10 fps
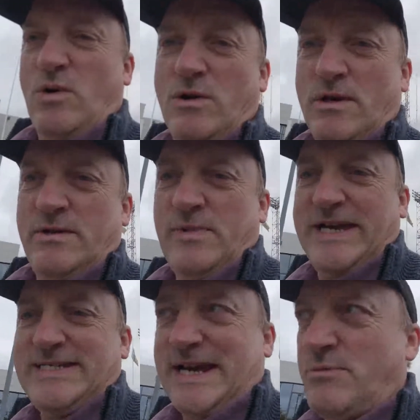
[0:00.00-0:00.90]
all the
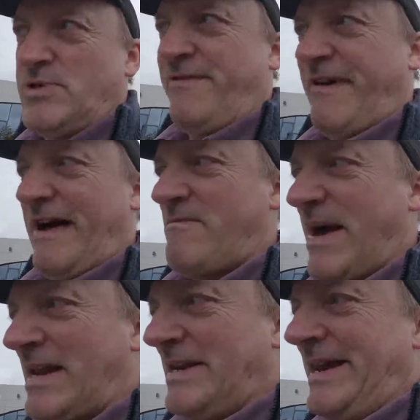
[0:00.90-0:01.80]
way down to 5
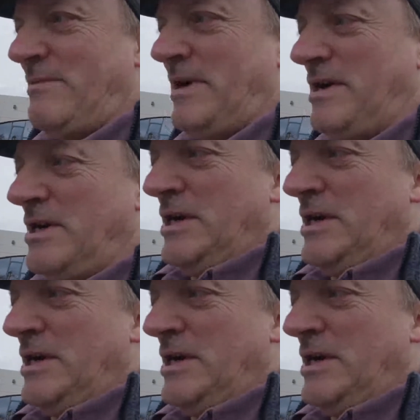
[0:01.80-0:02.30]
miles an hour.